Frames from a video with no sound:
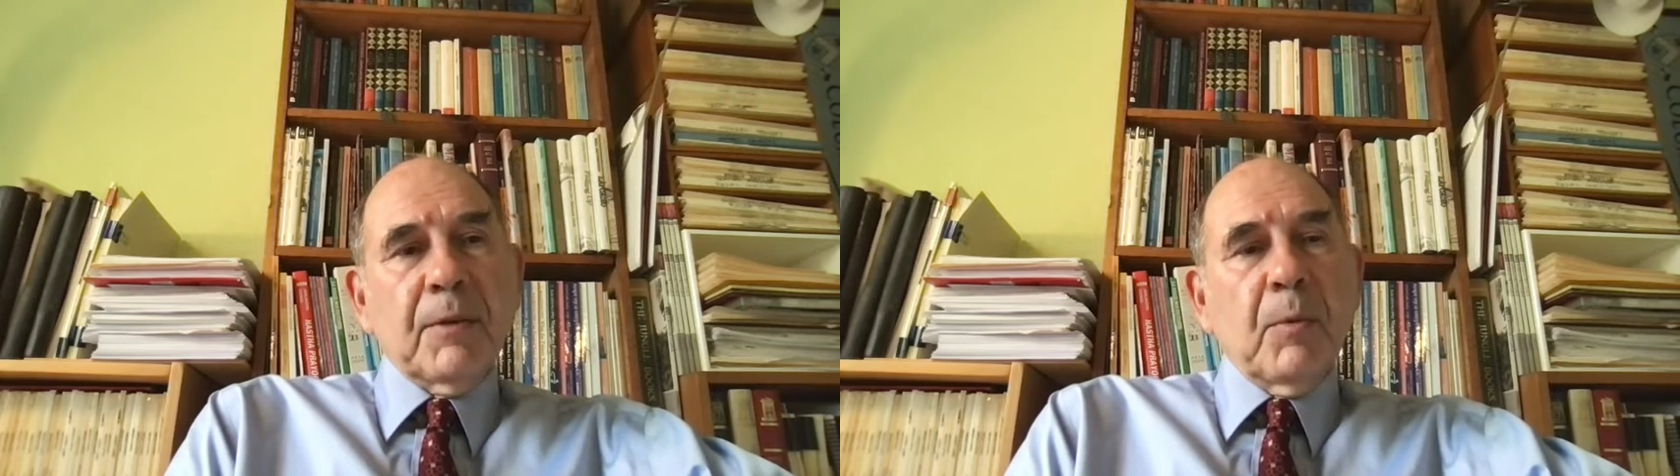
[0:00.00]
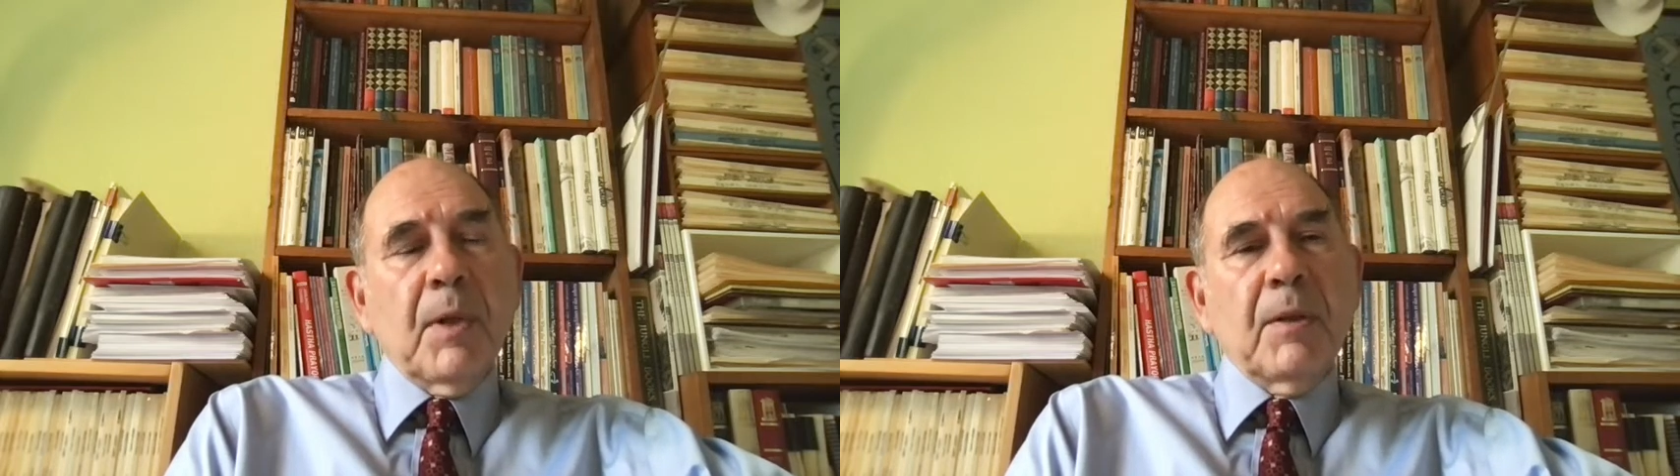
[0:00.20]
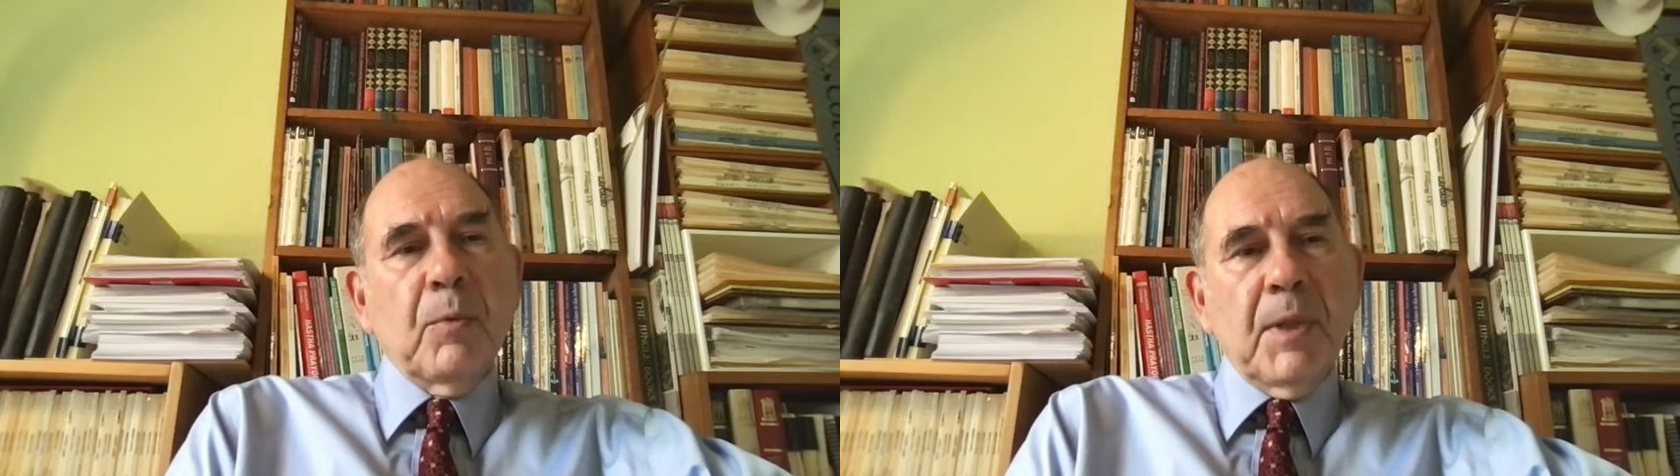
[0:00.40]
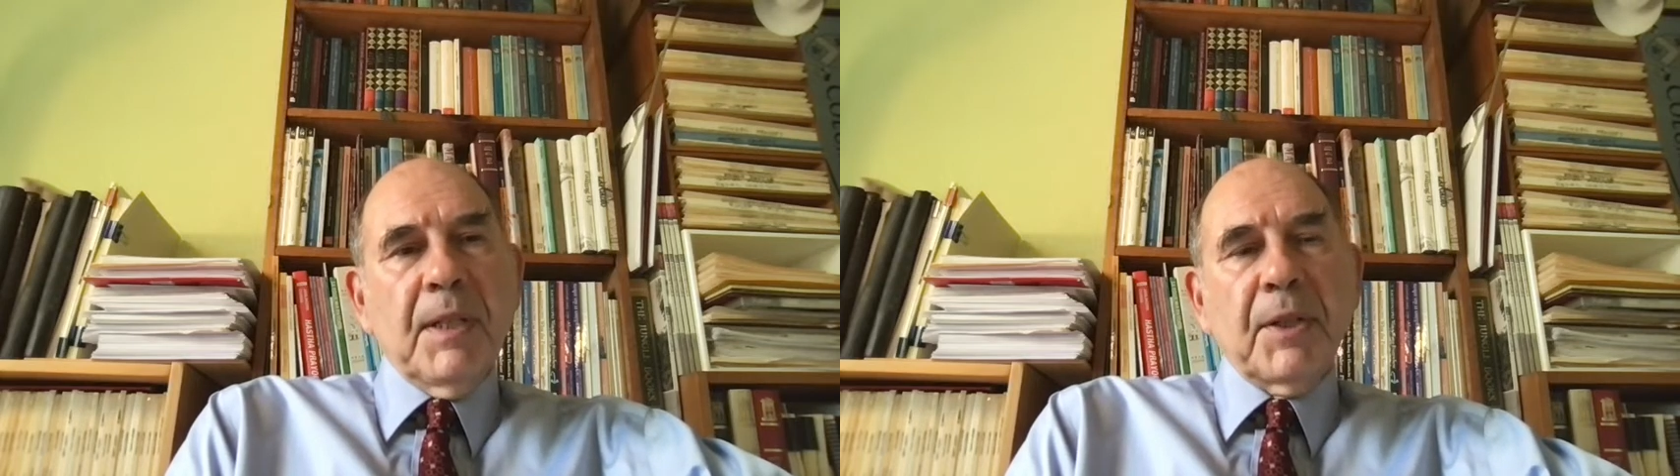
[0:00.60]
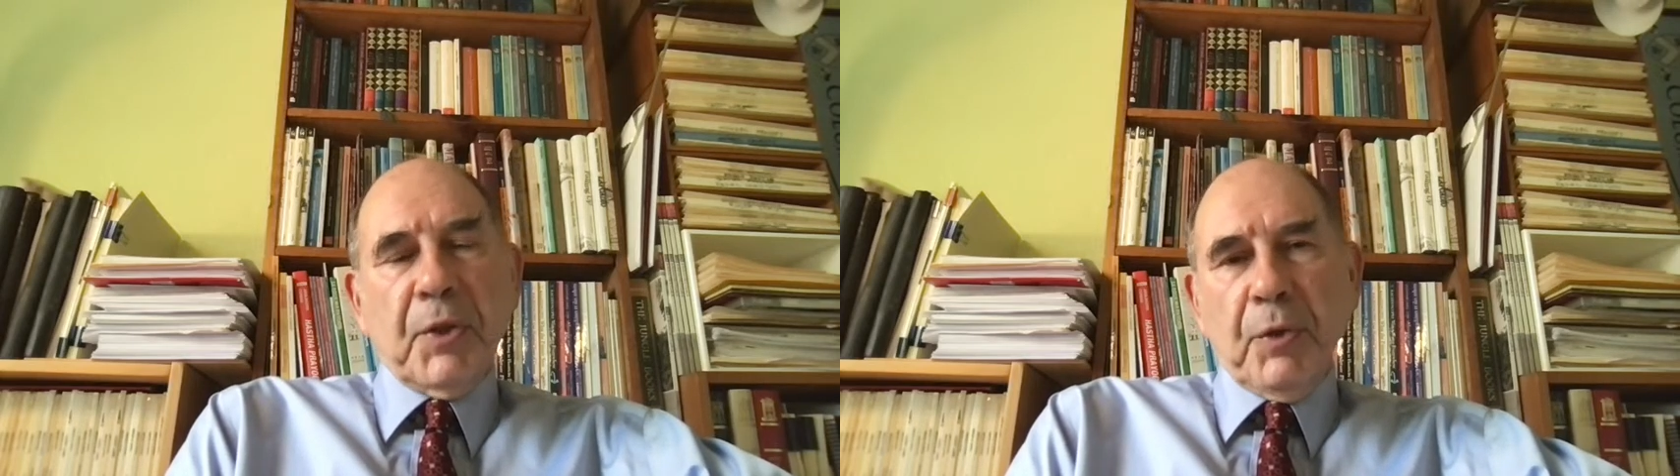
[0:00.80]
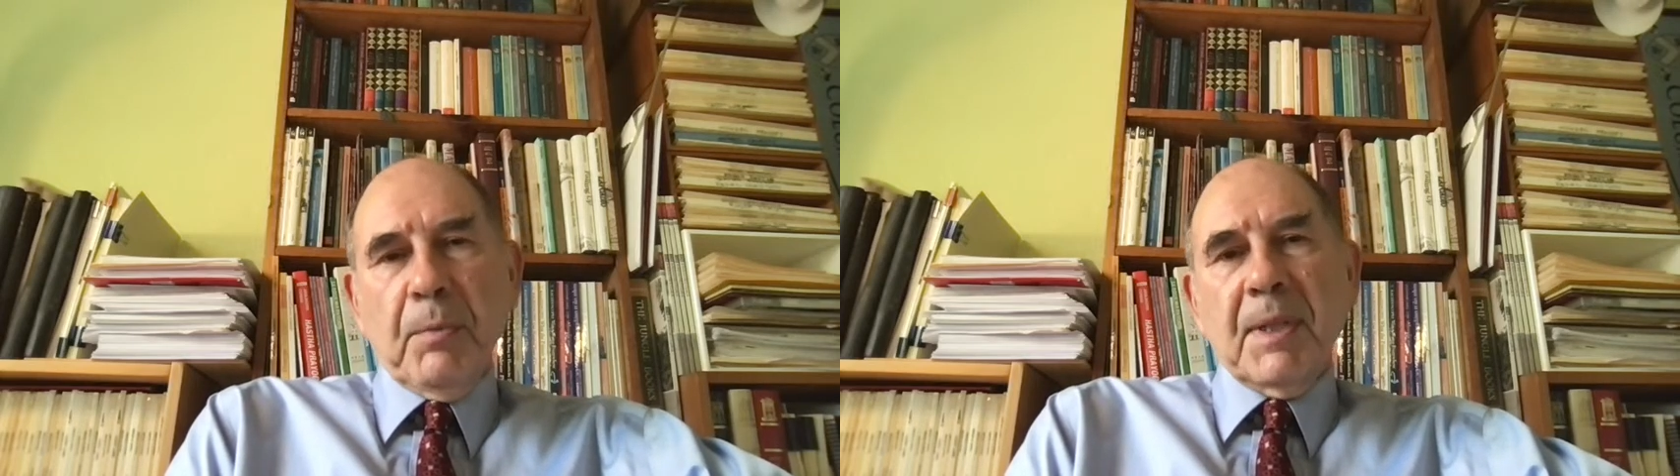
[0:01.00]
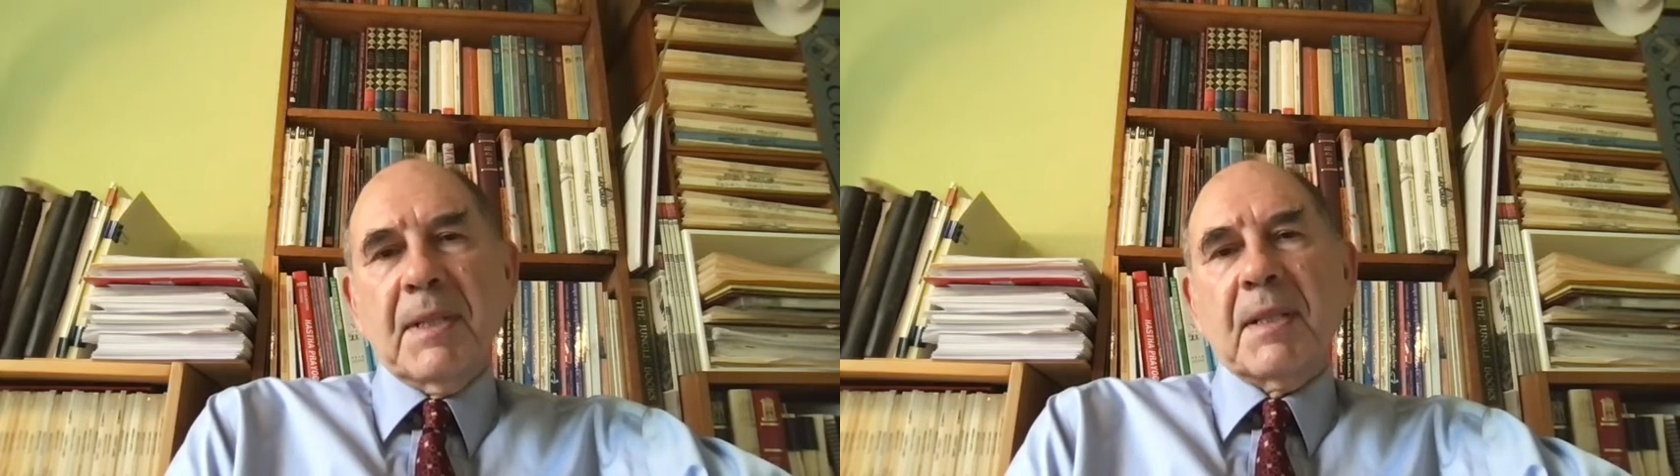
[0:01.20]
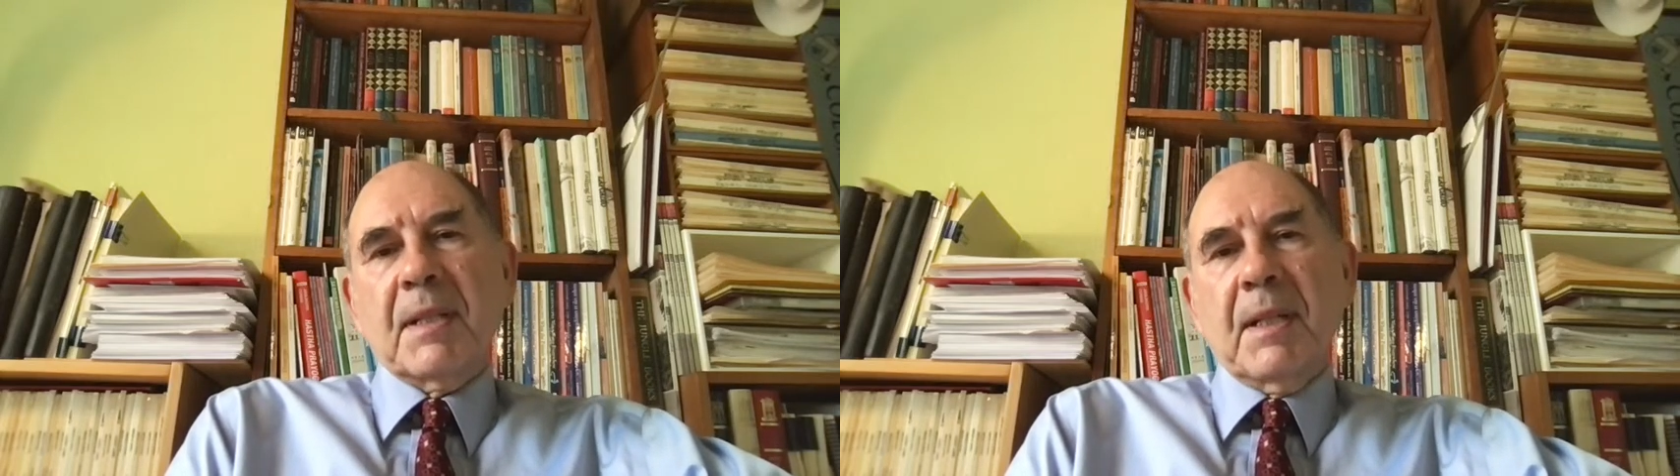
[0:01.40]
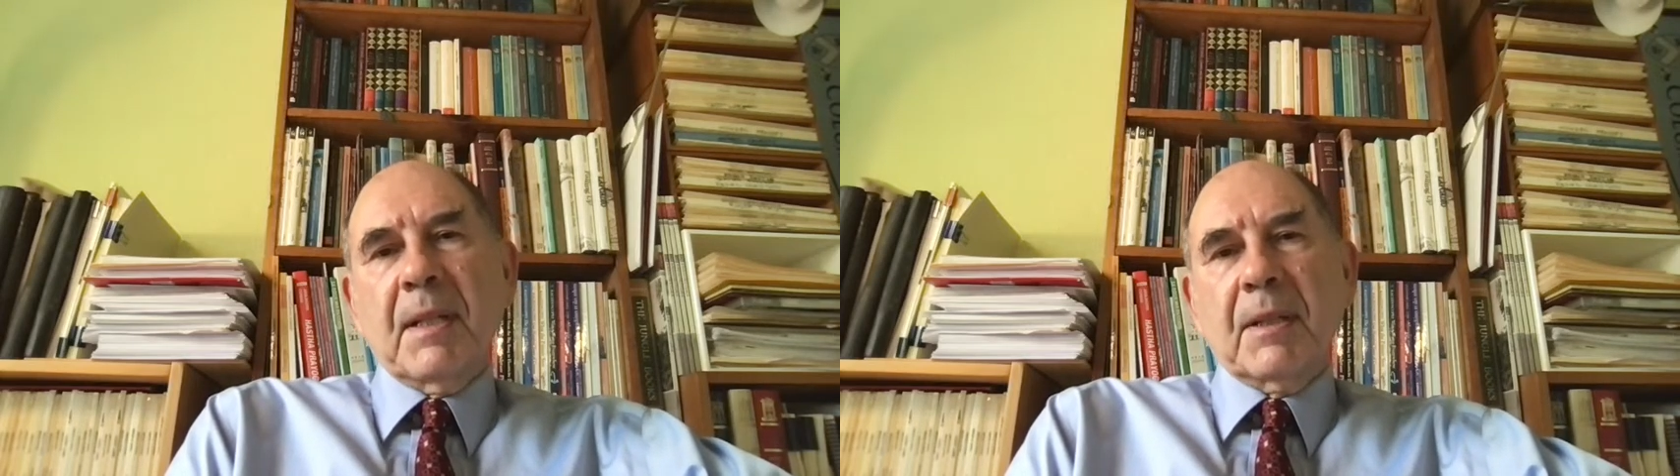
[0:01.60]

when we humans uh,